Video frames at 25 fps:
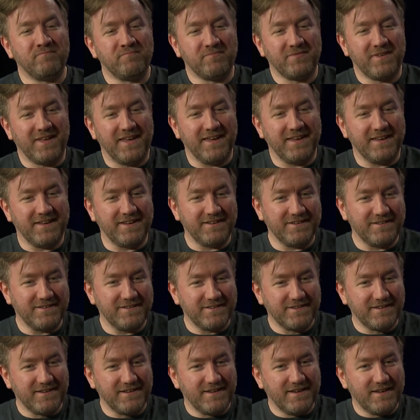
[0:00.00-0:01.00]
And
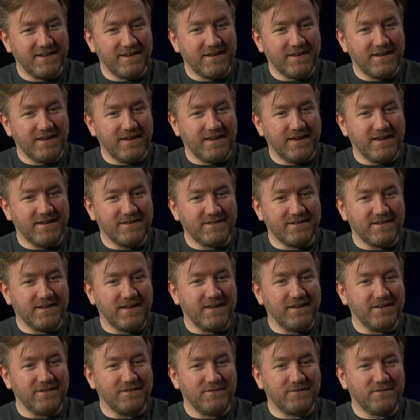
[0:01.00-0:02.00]
I,
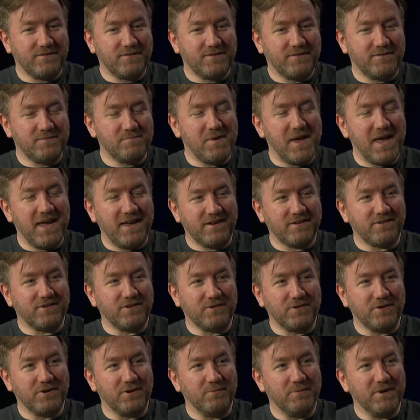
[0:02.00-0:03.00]
I, panicked a
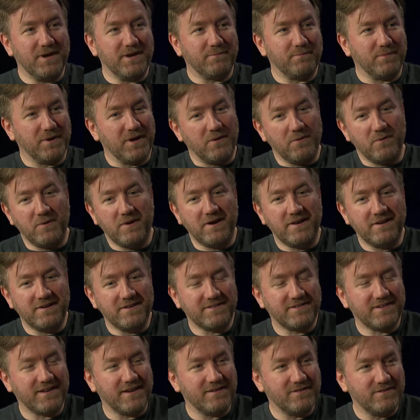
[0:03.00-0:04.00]
little bit, but I went in and
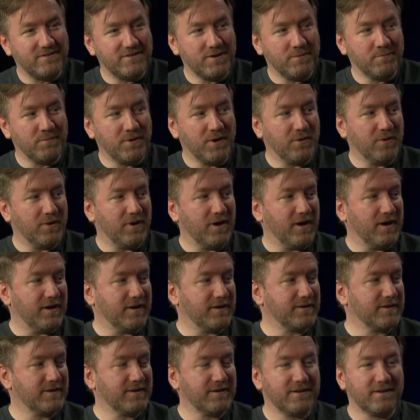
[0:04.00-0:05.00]
said, Jimbo, uh,
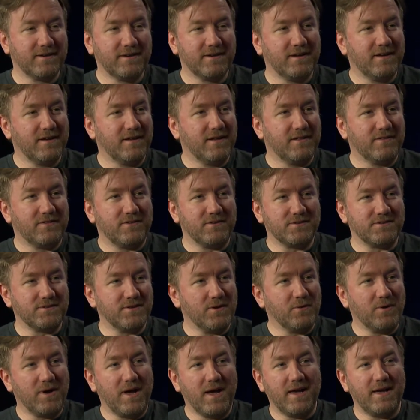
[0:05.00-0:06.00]
there's
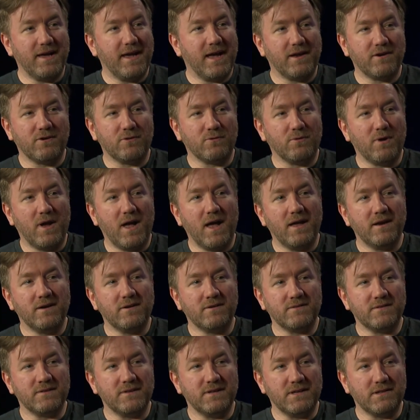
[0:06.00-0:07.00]
no hi-hat or ride
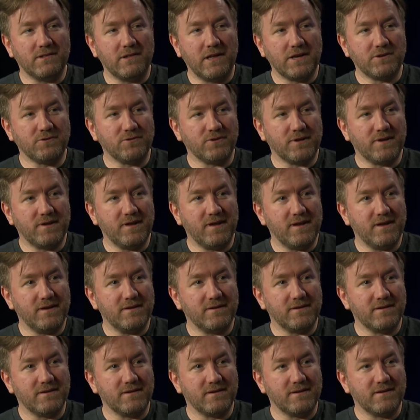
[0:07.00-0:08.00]
on the electric kit.
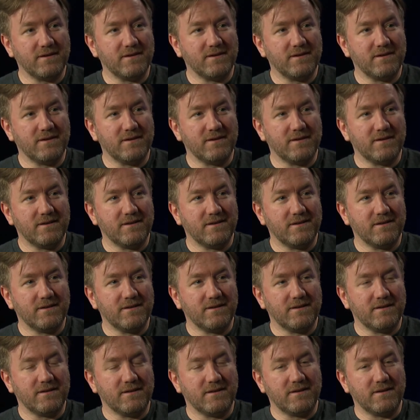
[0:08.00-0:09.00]

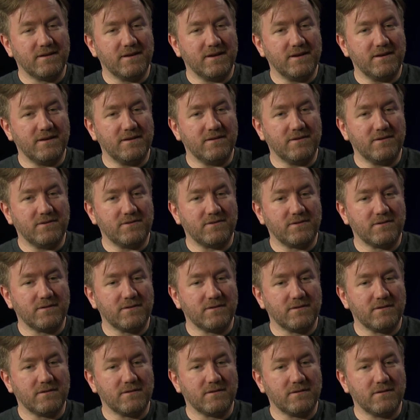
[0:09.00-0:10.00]
And he goes,
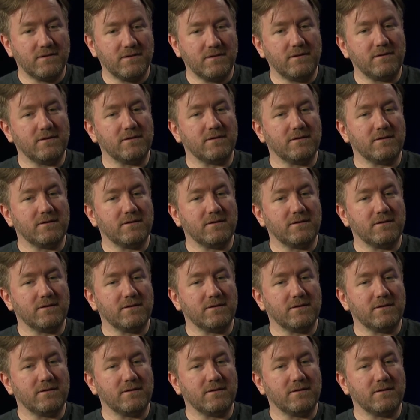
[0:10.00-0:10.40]
huh.